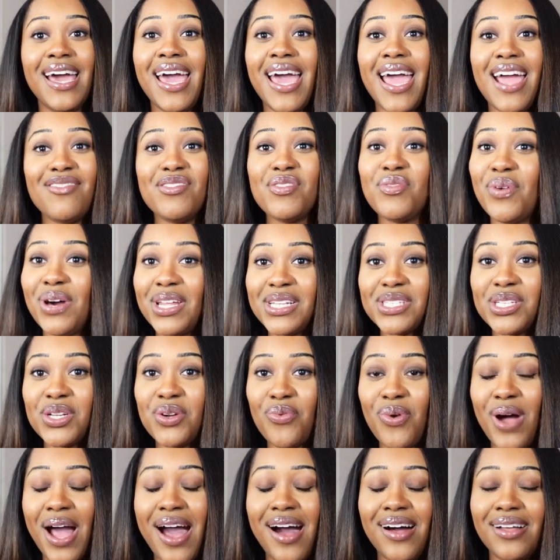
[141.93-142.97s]
Every once in a
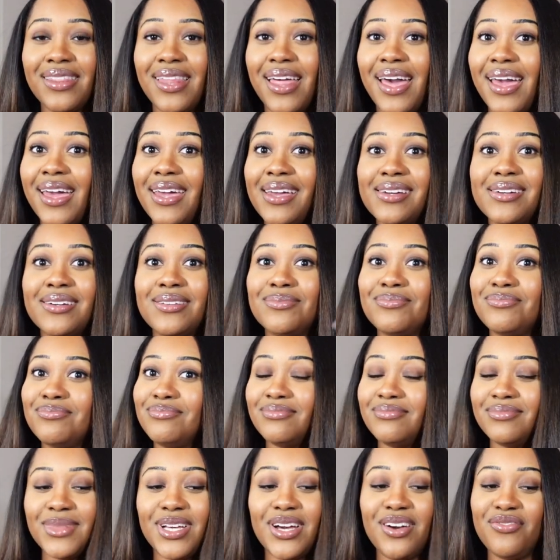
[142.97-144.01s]
while, like
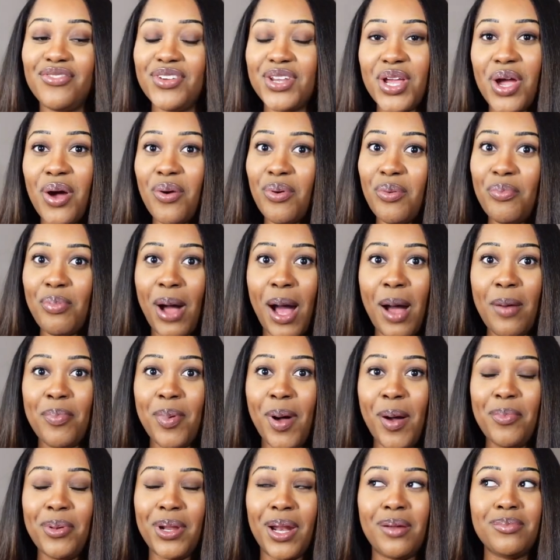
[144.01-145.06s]
a video will pop
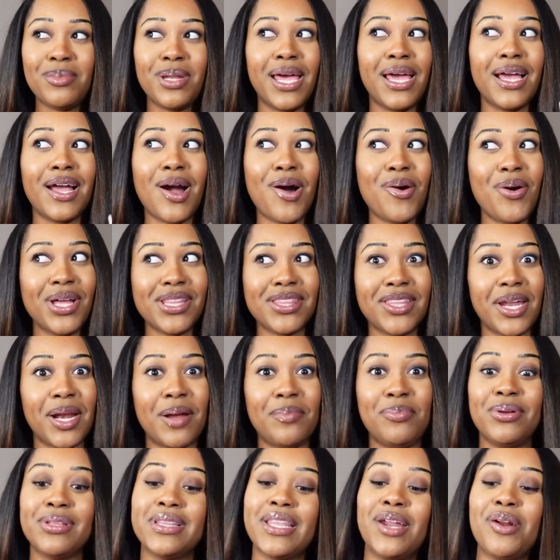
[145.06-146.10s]
up and I'm like, oh, I thought
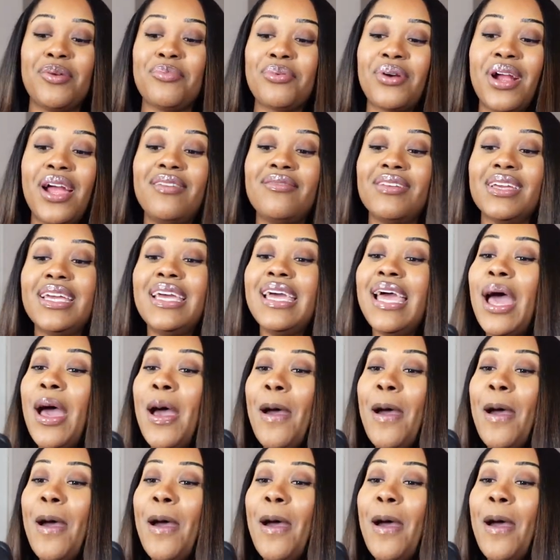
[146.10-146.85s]
I put that on private.